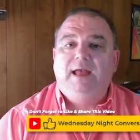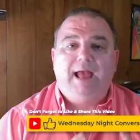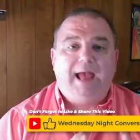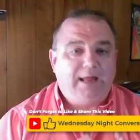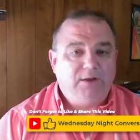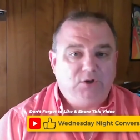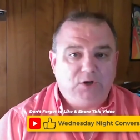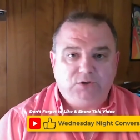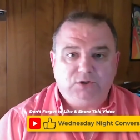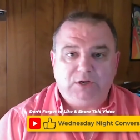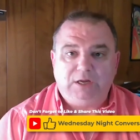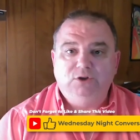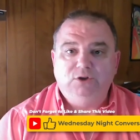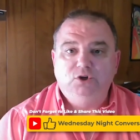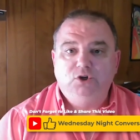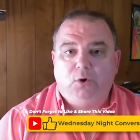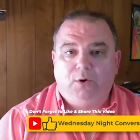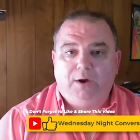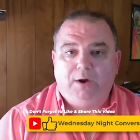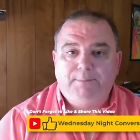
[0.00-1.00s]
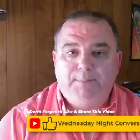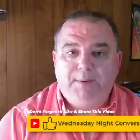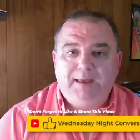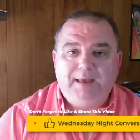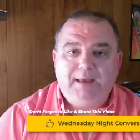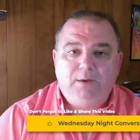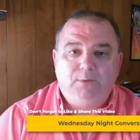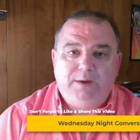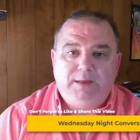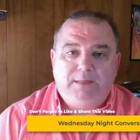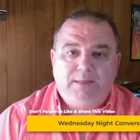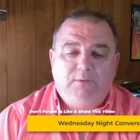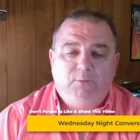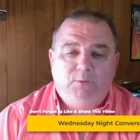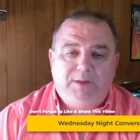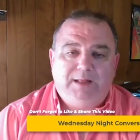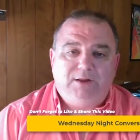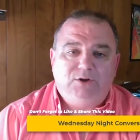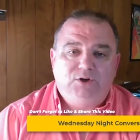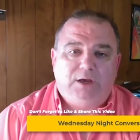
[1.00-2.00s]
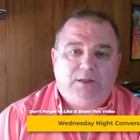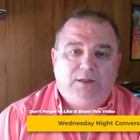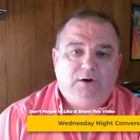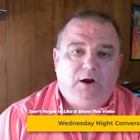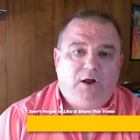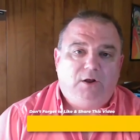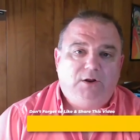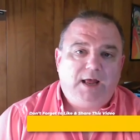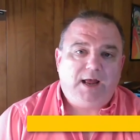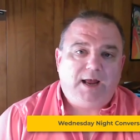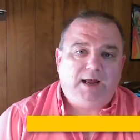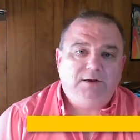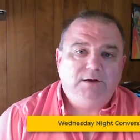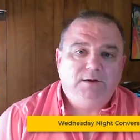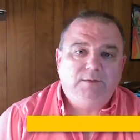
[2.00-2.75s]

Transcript: and just enjoy being with, with each other all night.